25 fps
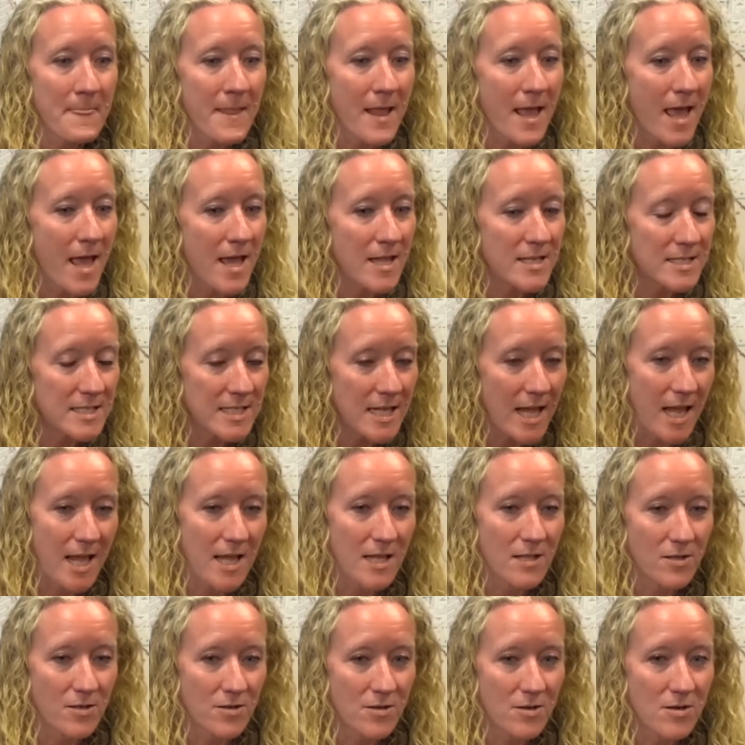and
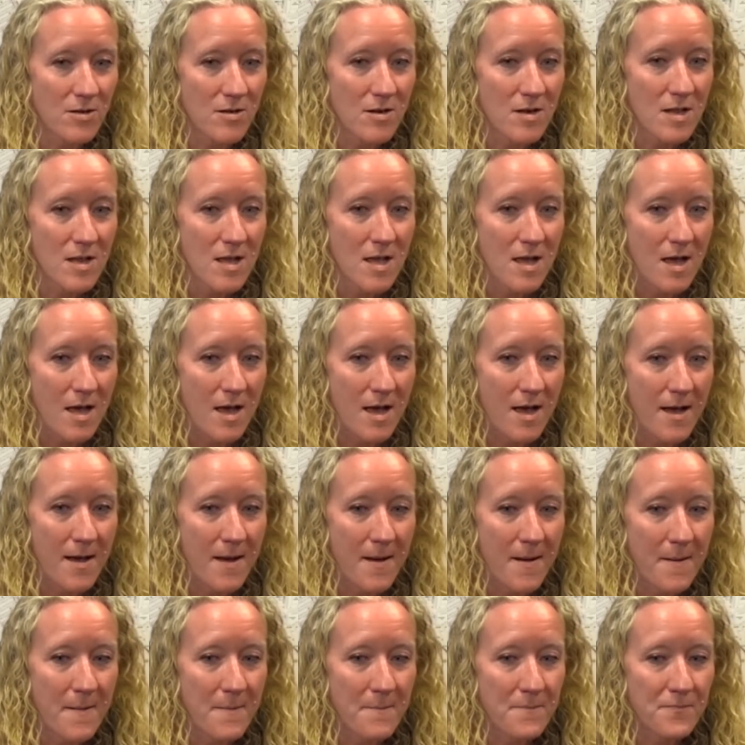tailor
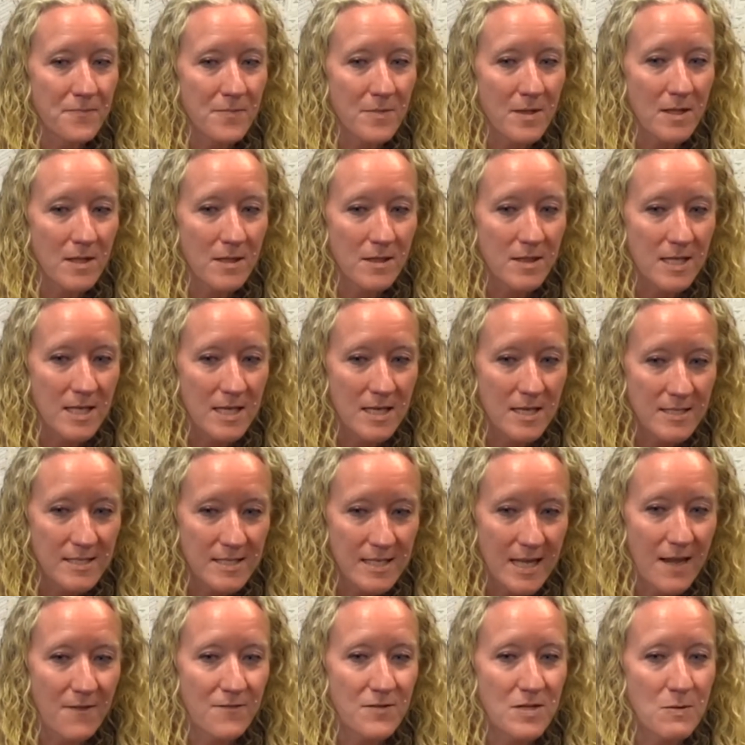um, the
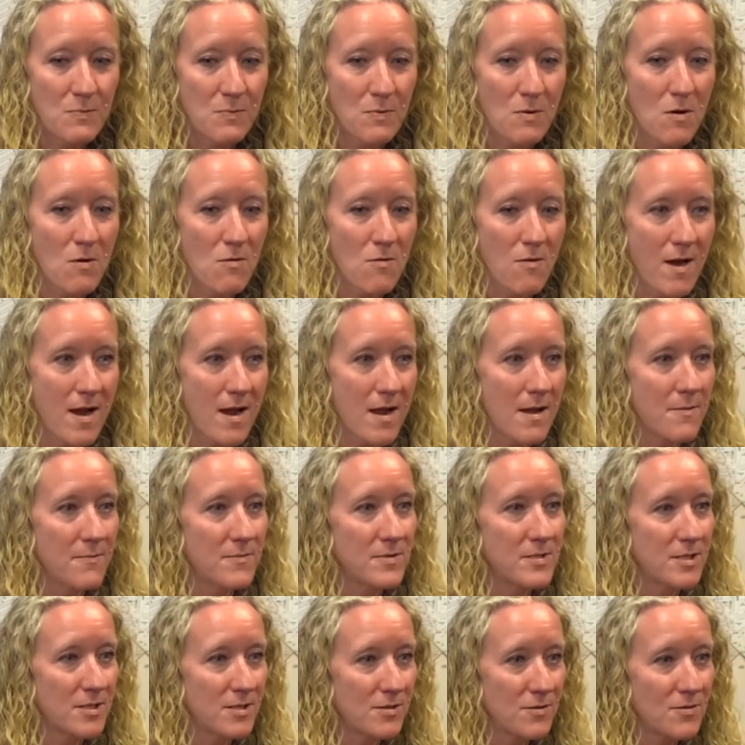safety program
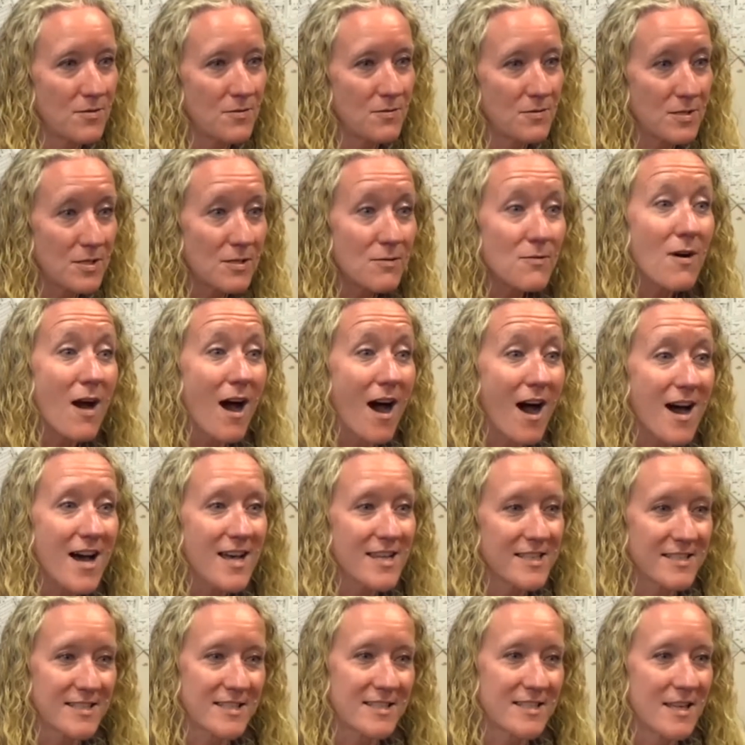to, to
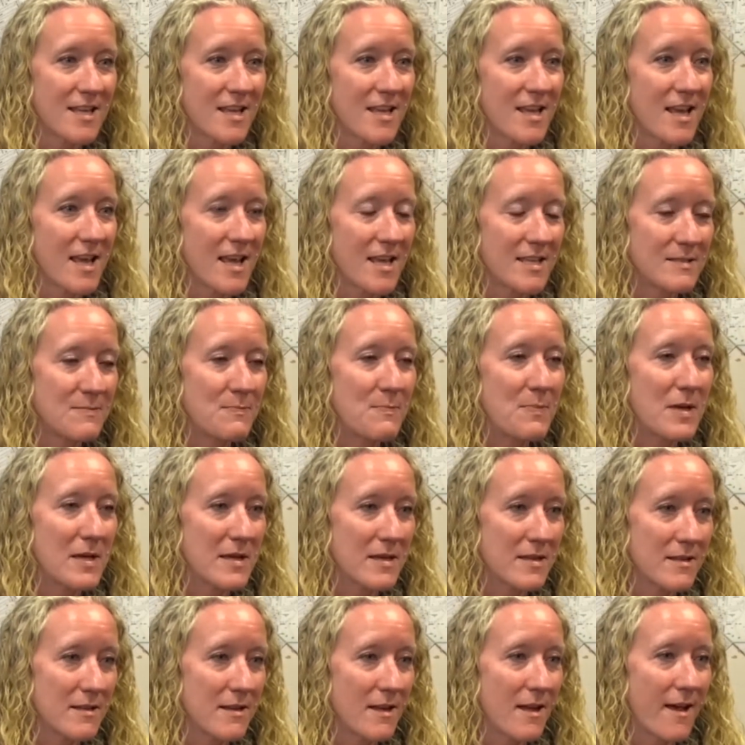us has
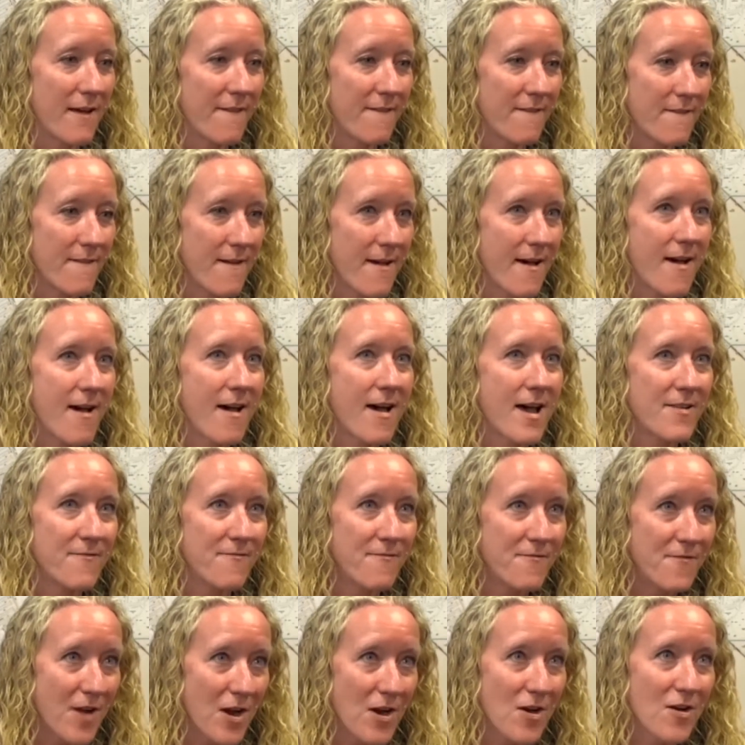been a a
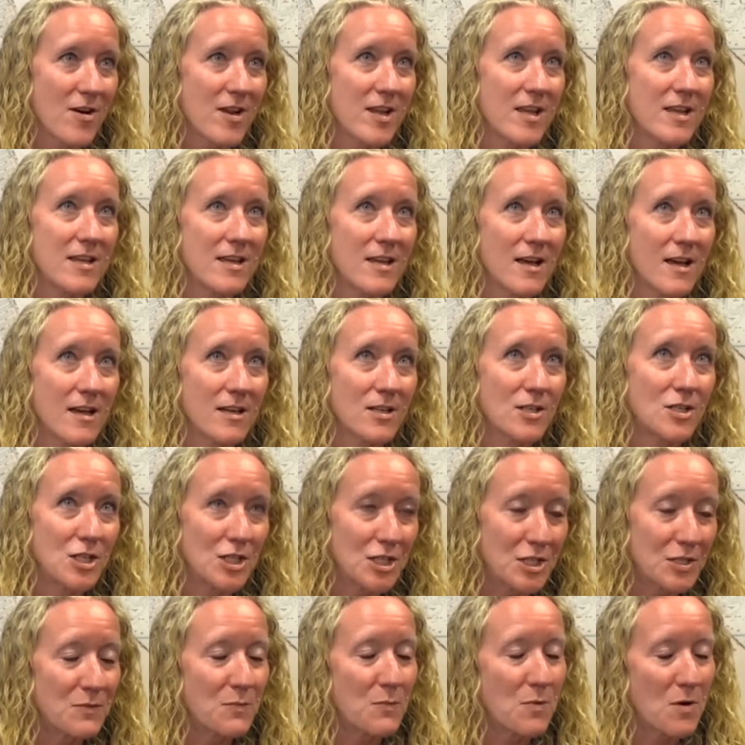very
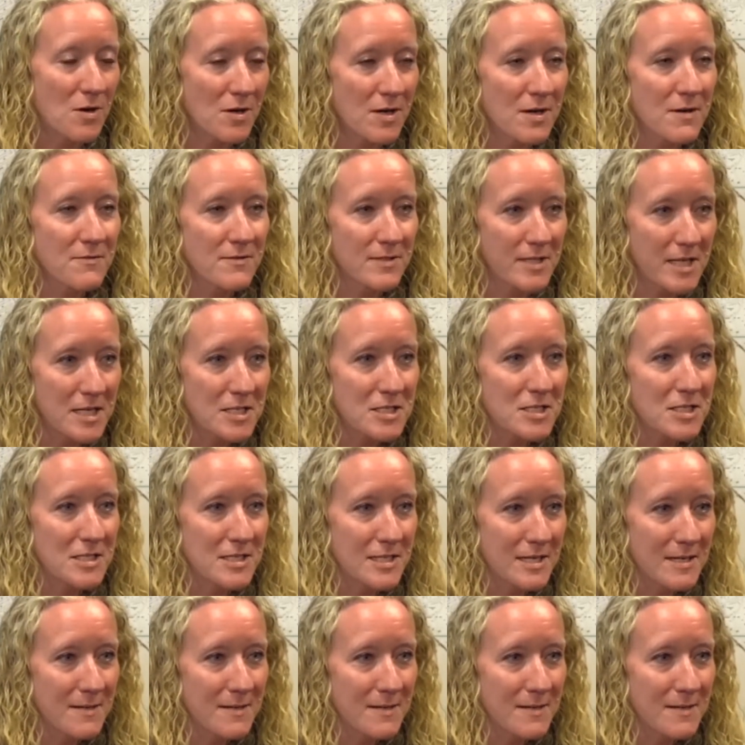good working relationship.